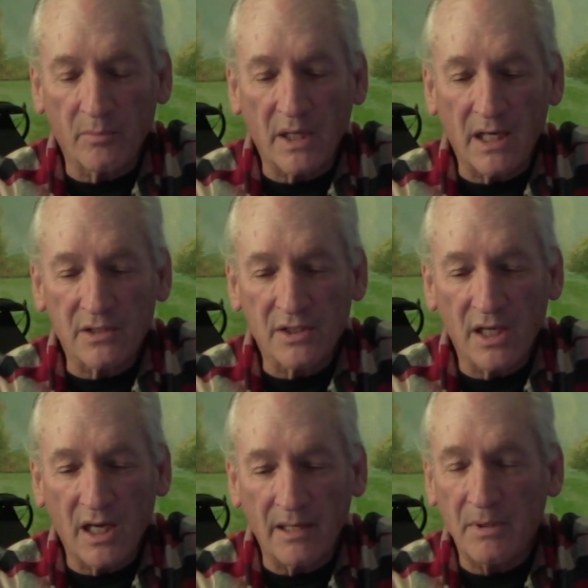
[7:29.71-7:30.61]
box,
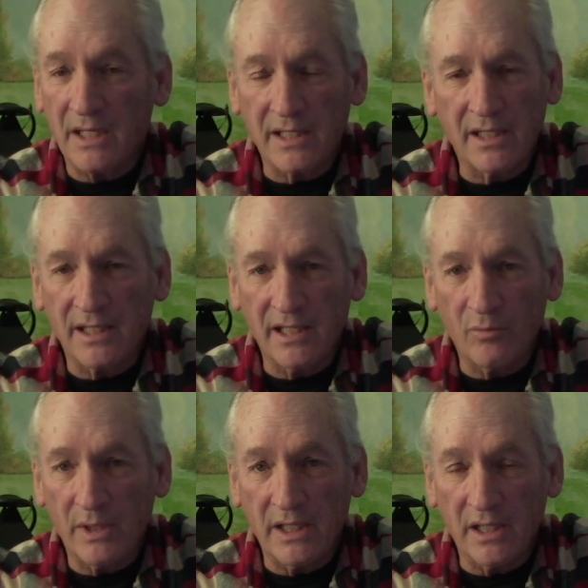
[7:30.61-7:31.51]
I'm not getting any
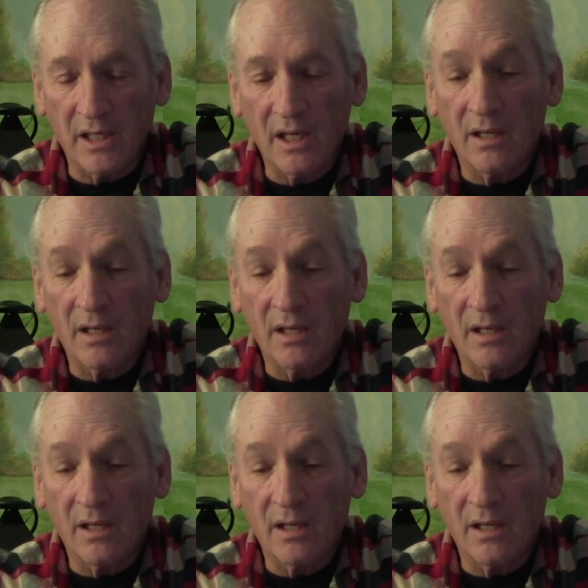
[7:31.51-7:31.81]
reading.